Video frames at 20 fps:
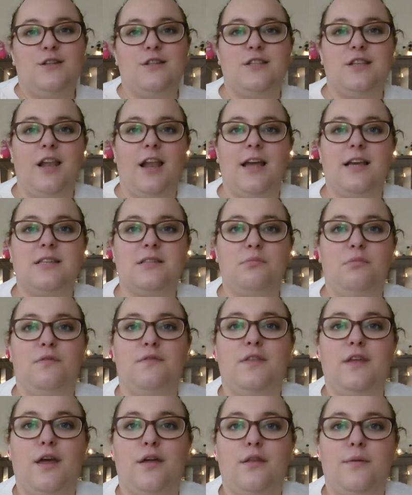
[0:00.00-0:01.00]
just like
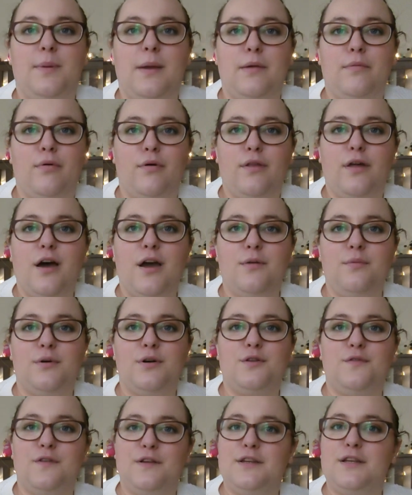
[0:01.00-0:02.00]
some of the other people that I
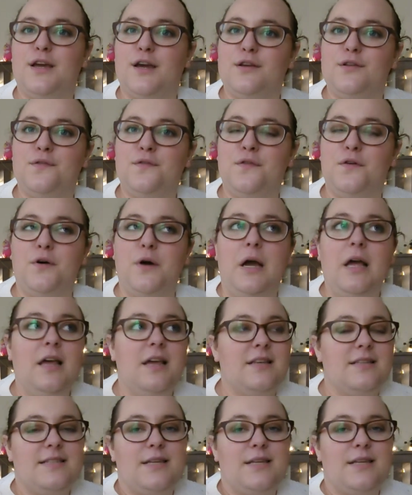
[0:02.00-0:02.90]
watch videos for.